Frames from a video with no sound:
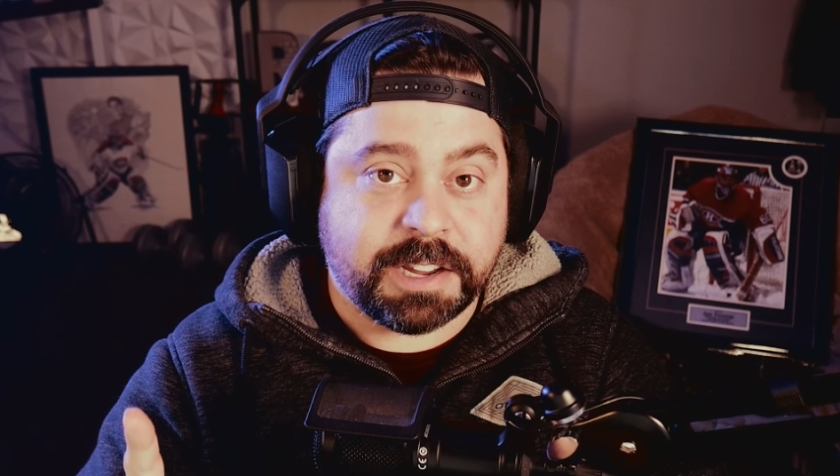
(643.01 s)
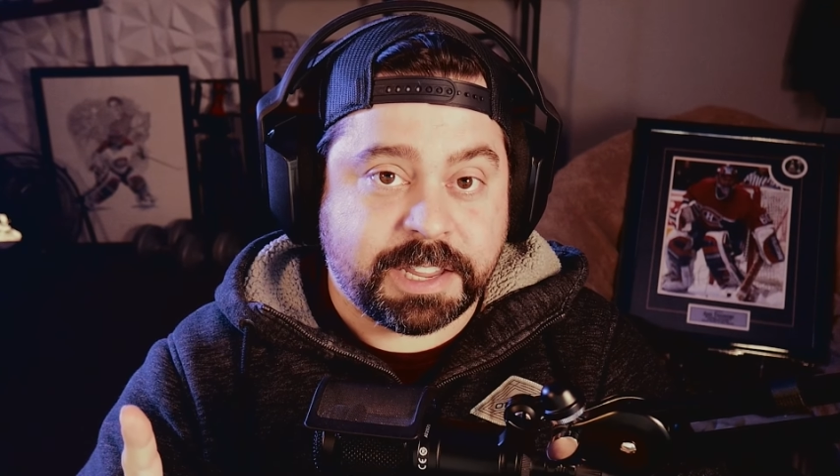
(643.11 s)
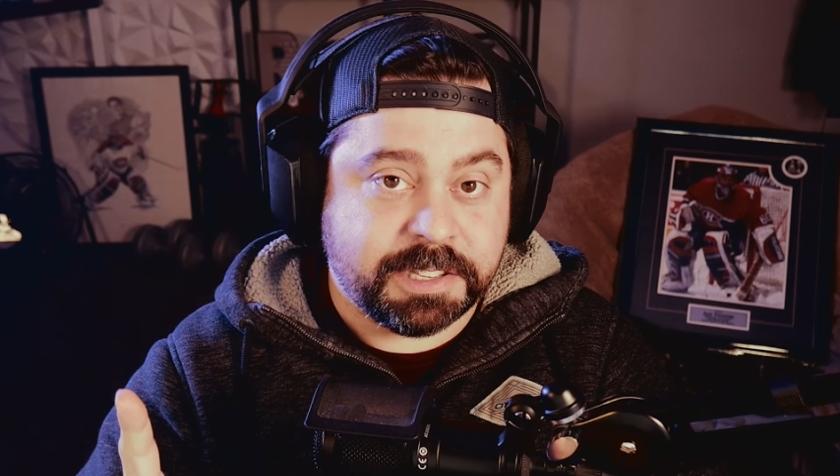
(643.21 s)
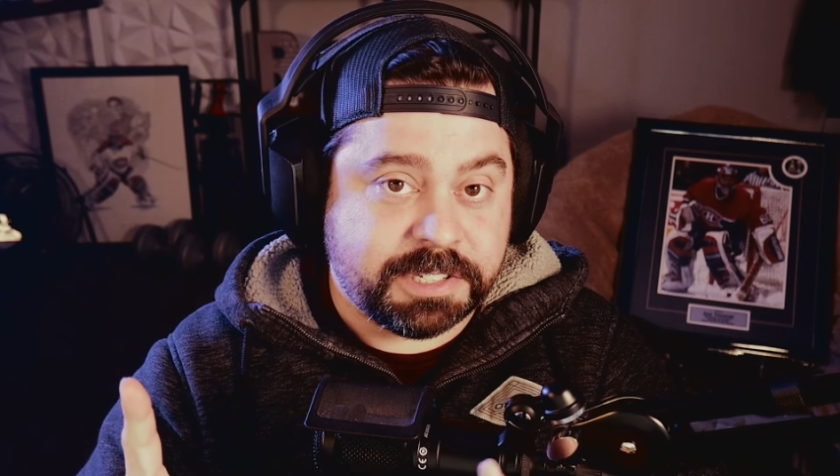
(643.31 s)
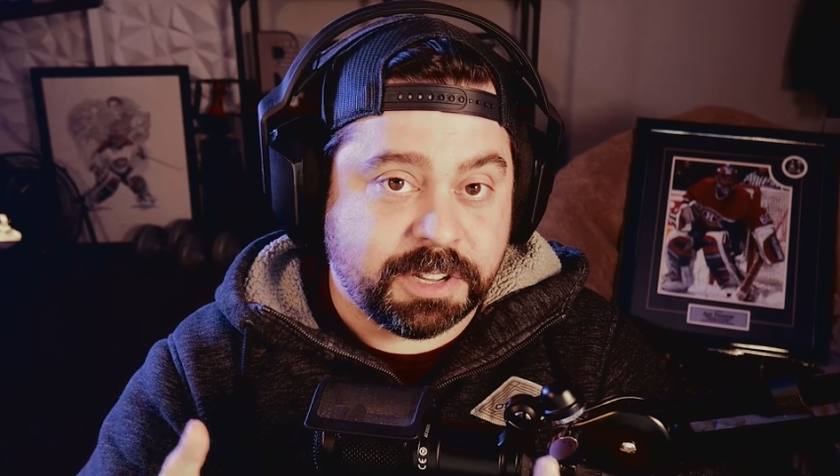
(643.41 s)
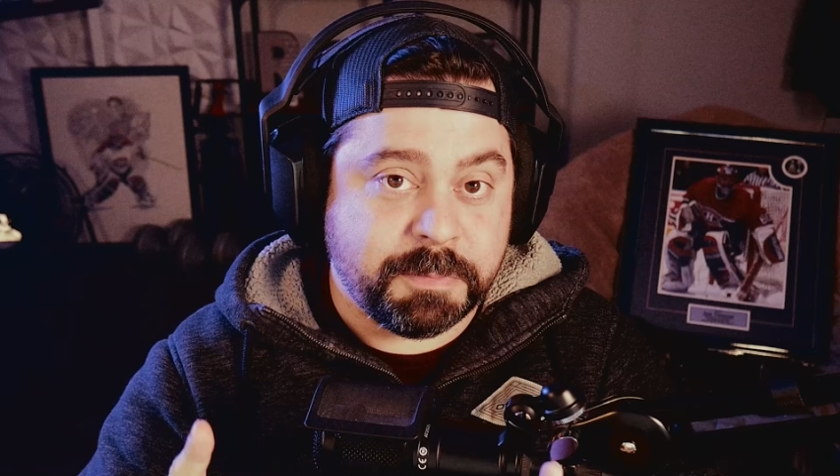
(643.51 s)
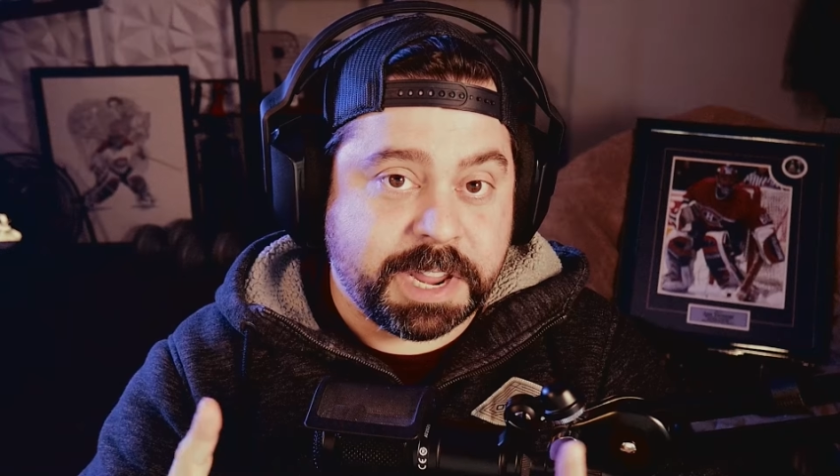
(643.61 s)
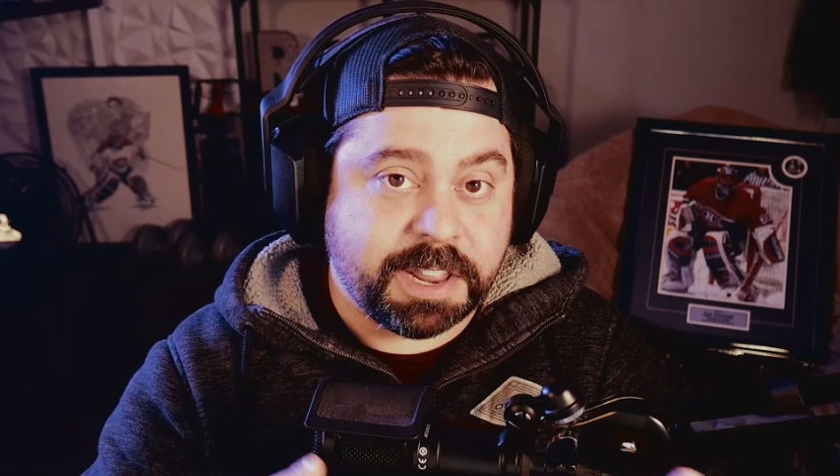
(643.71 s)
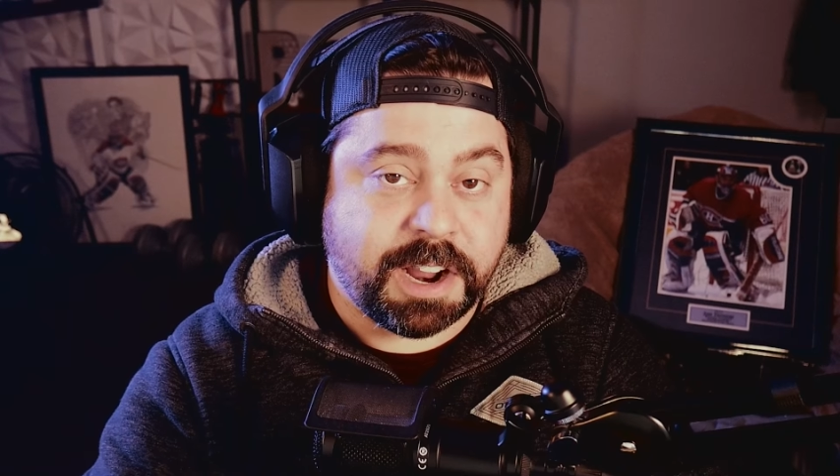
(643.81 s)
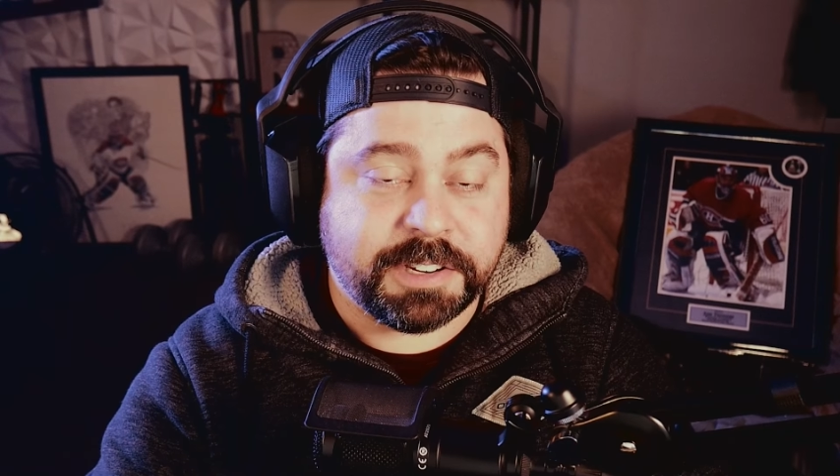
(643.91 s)
can still
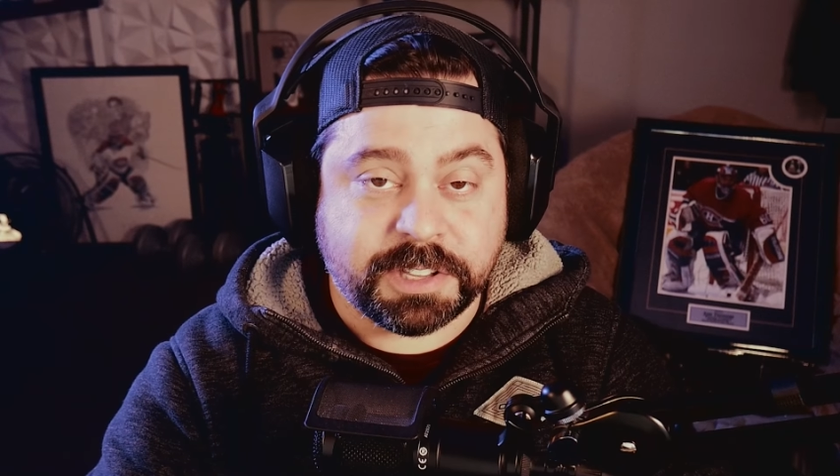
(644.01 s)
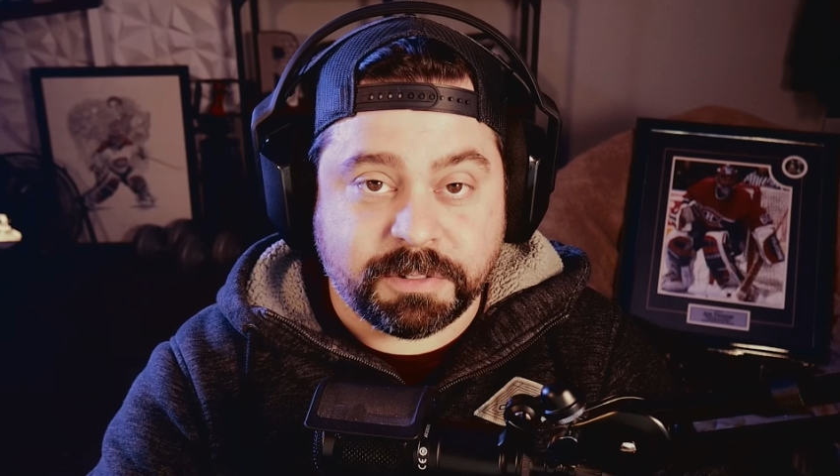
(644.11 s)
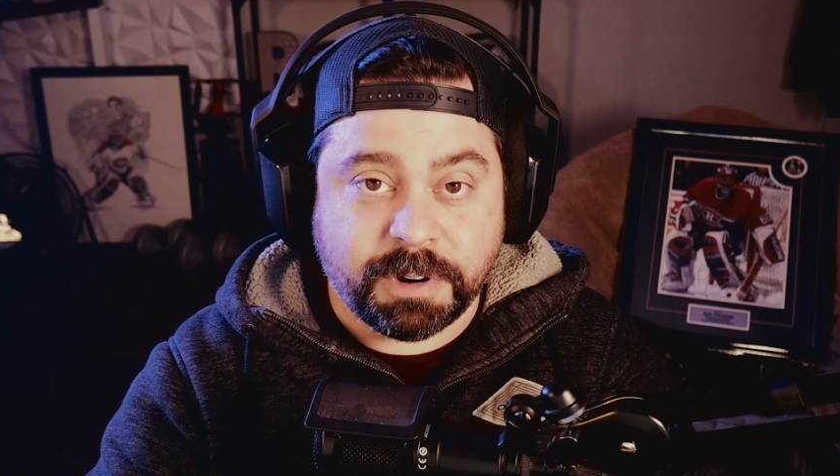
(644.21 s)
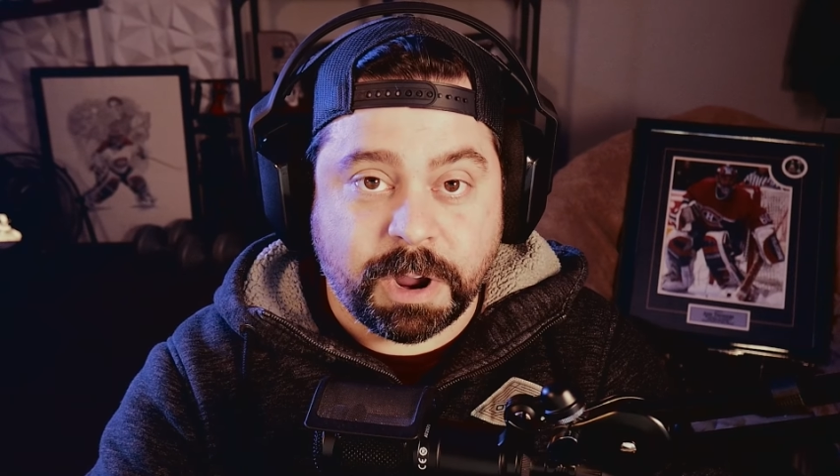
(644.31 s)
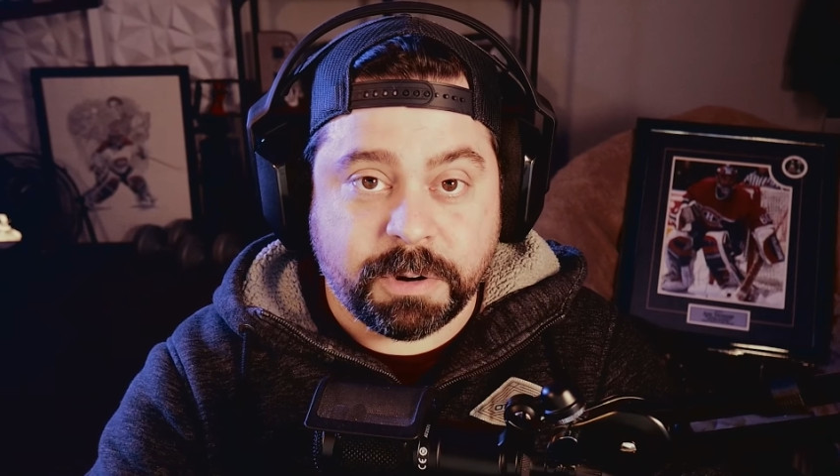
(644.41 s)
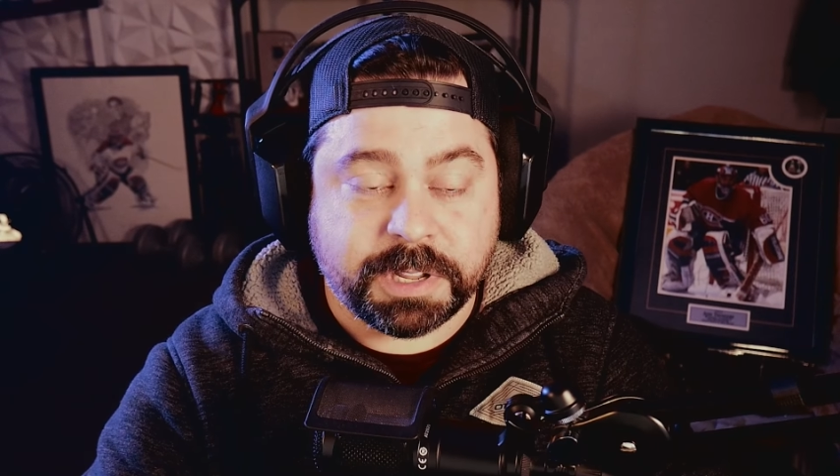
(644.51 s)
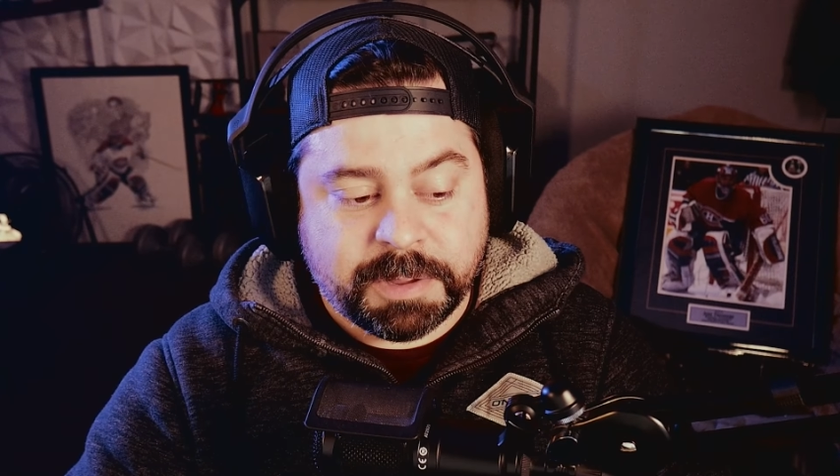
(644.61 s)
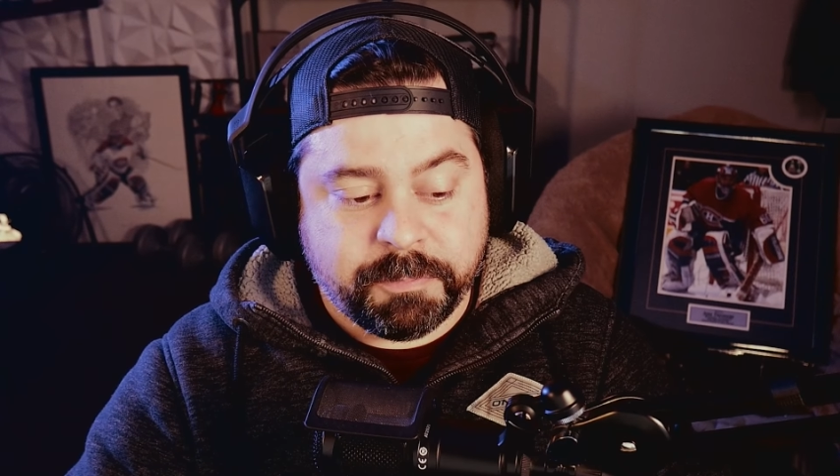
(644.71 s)
make it onto the road,